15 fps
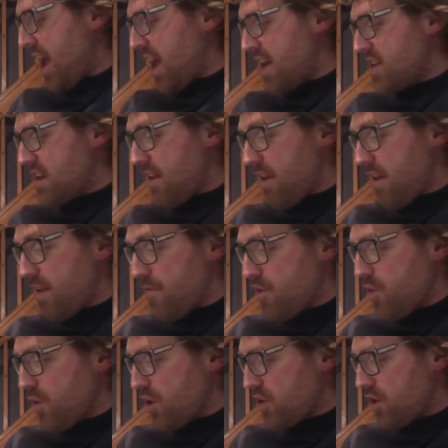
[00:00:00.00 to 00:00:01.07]
And if
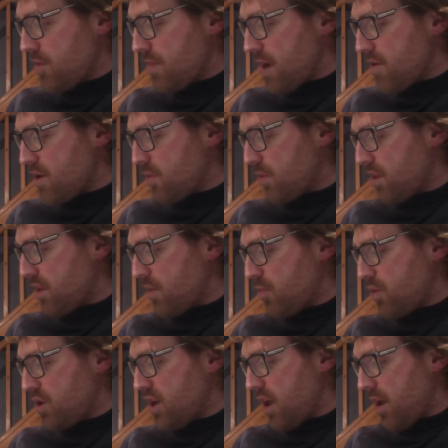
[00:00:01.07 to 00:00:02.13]
you are not married within
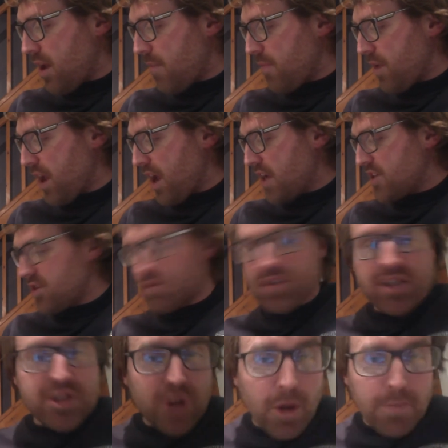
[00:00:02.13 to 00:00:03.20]
1 year, I shall
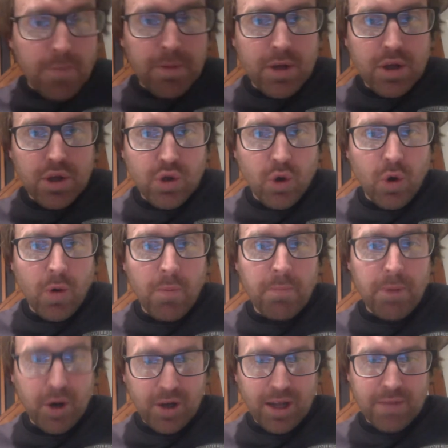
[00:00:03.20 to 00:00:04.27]
stop your
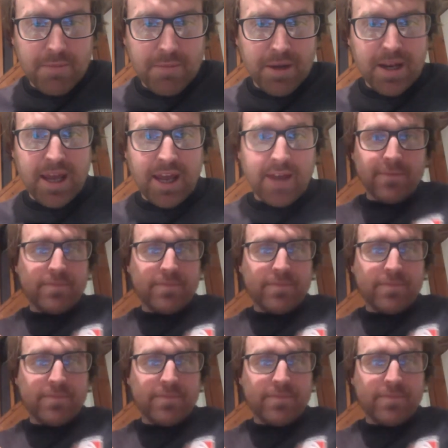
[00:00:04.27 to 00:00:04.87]
pocket money."